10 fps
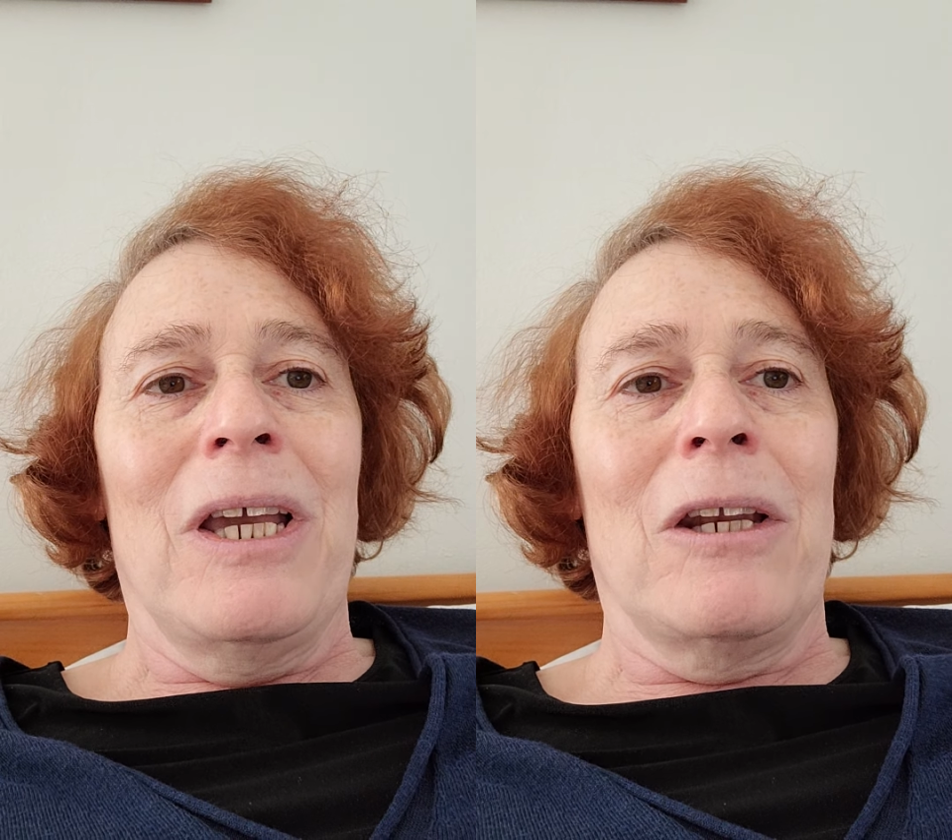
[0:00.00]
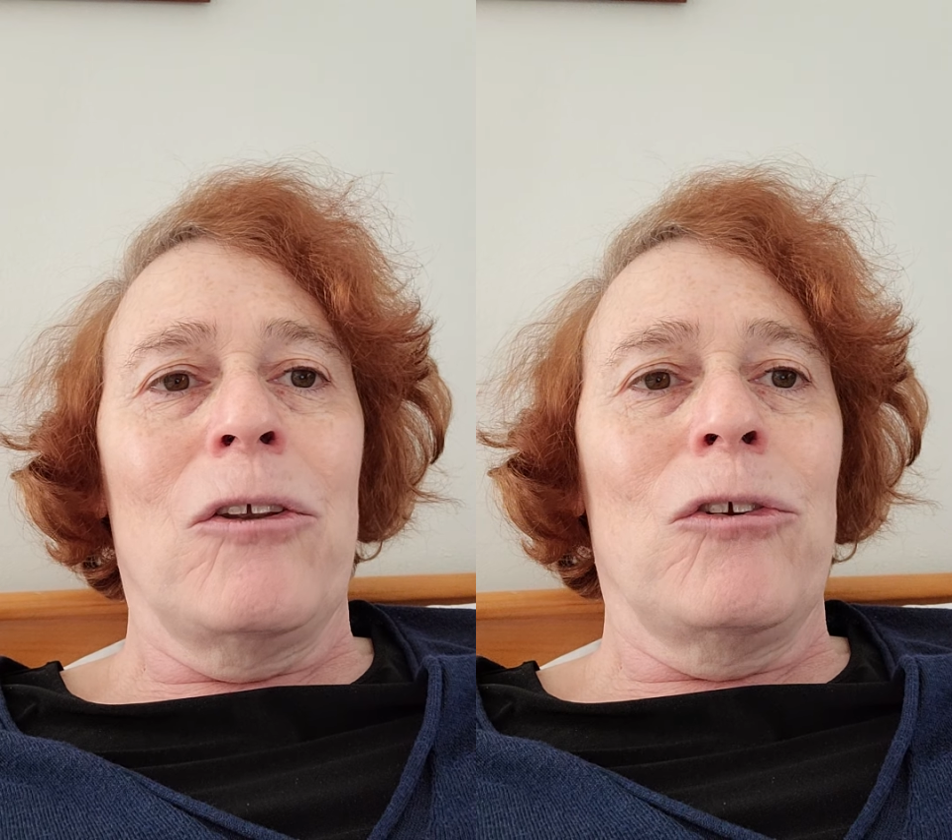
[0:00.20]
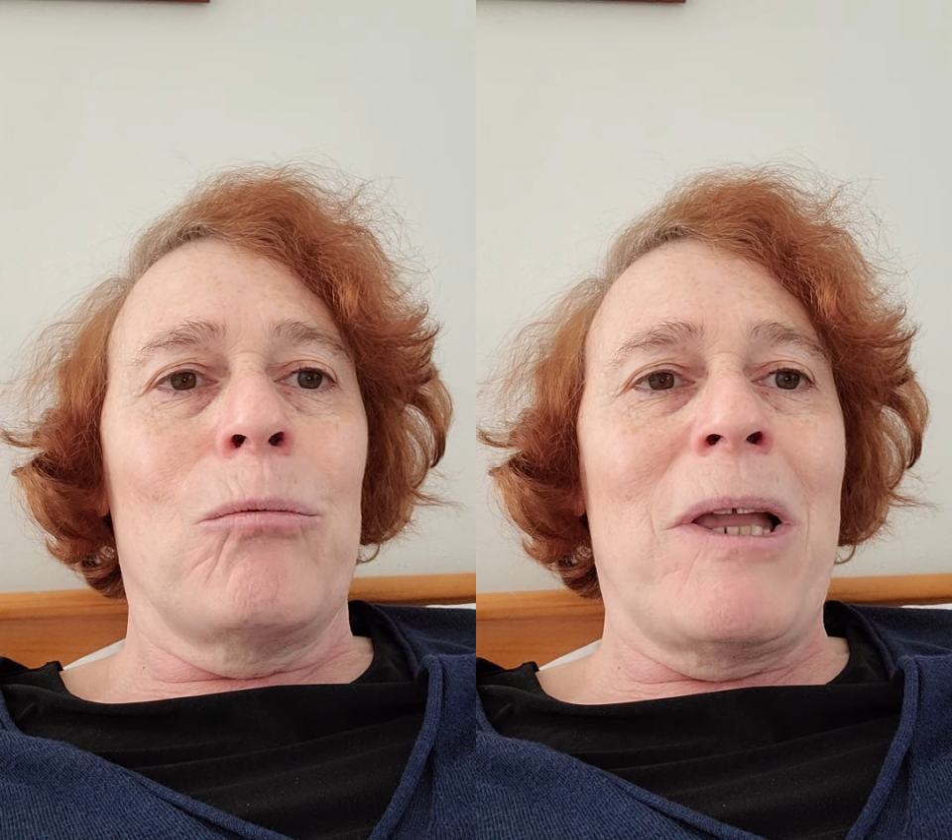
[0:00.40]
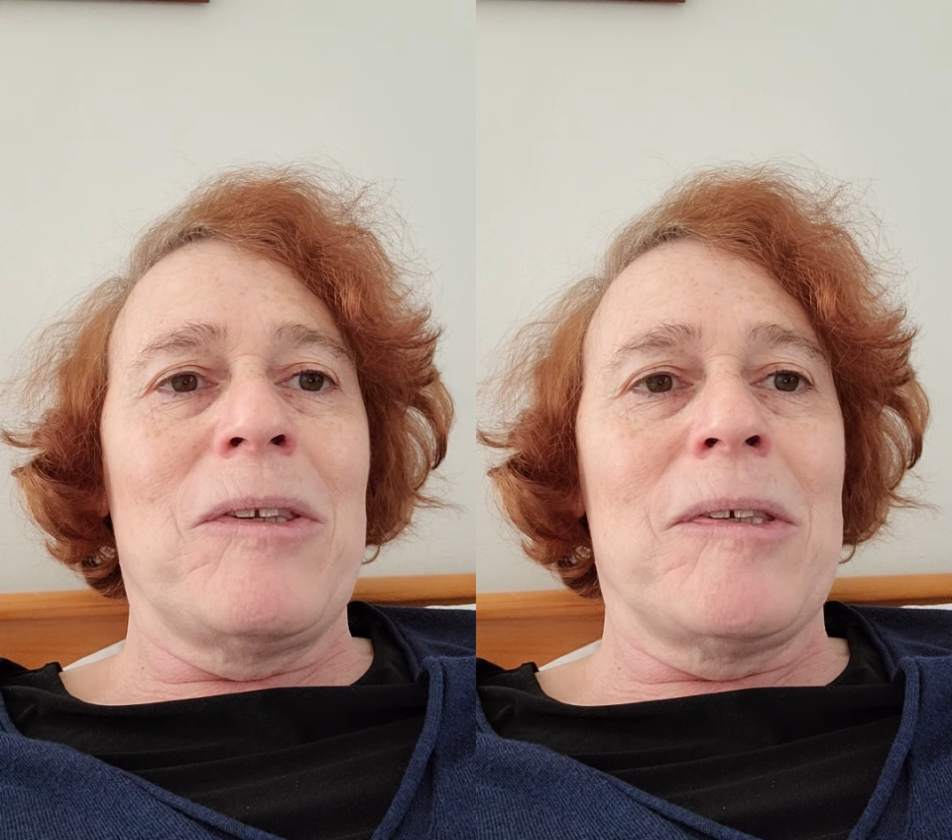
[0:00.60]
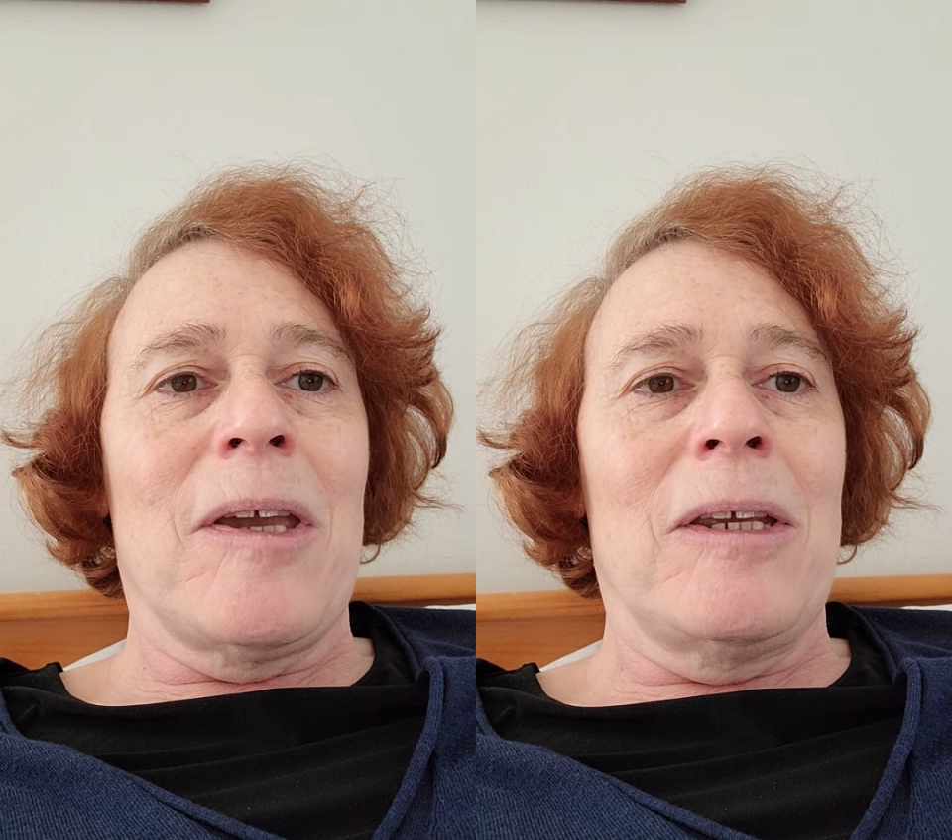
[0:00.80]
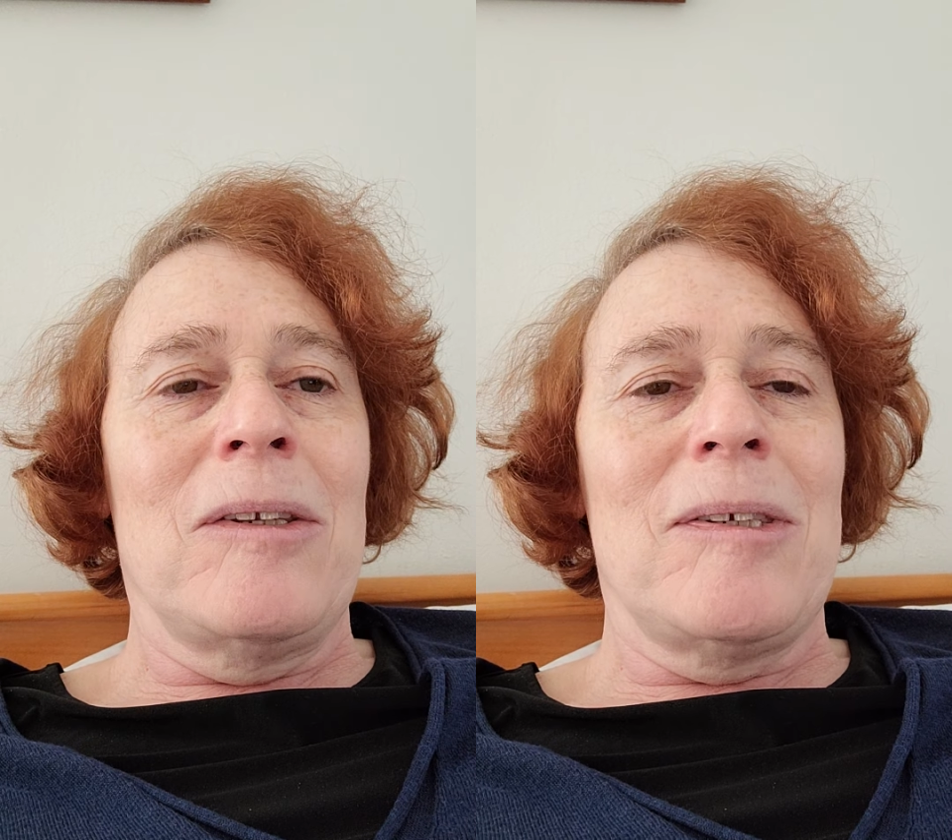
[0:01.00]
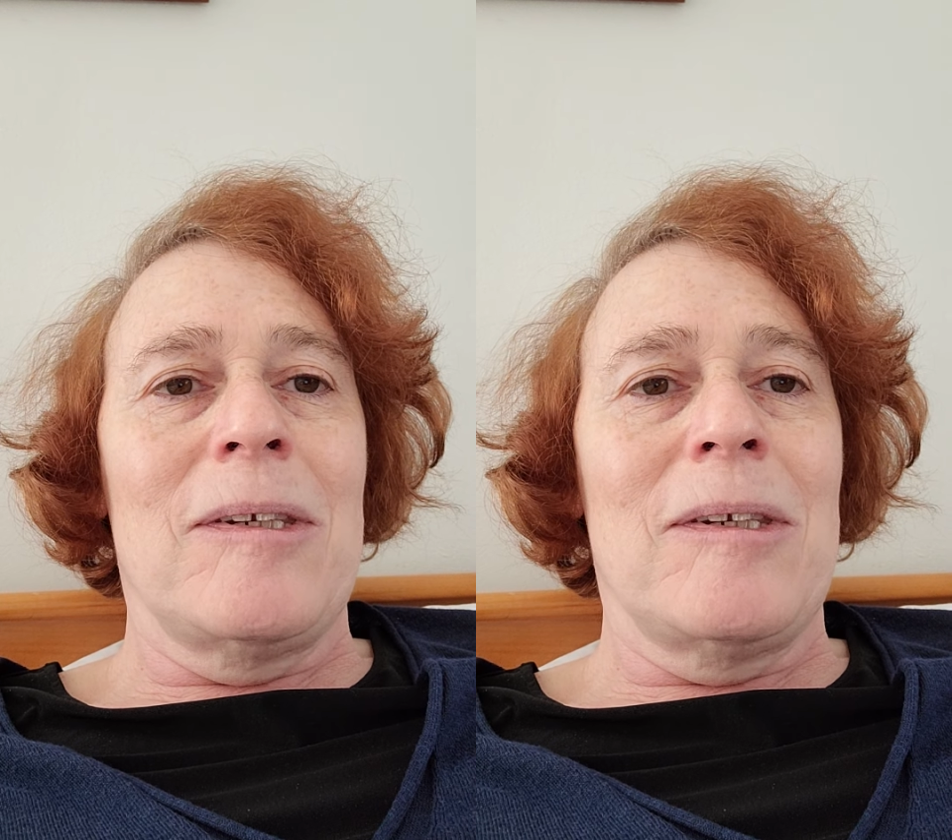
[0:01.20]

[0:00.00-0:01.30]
in a sweat-stained